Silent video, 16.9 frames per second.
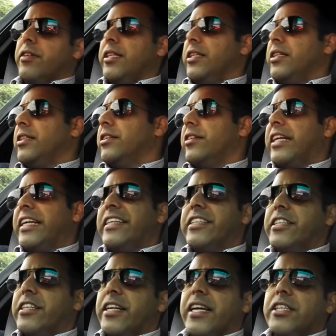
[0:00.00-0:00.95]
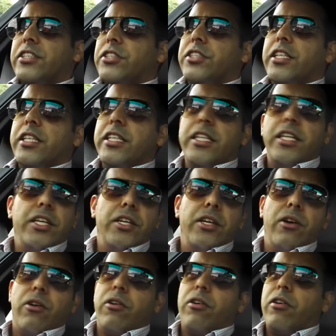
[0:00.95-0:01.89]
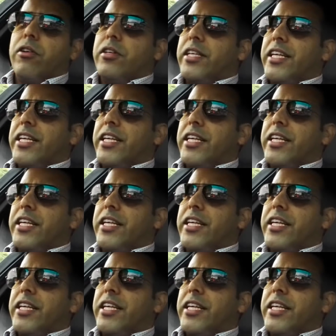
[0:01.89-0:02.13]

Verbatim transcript: either internationally or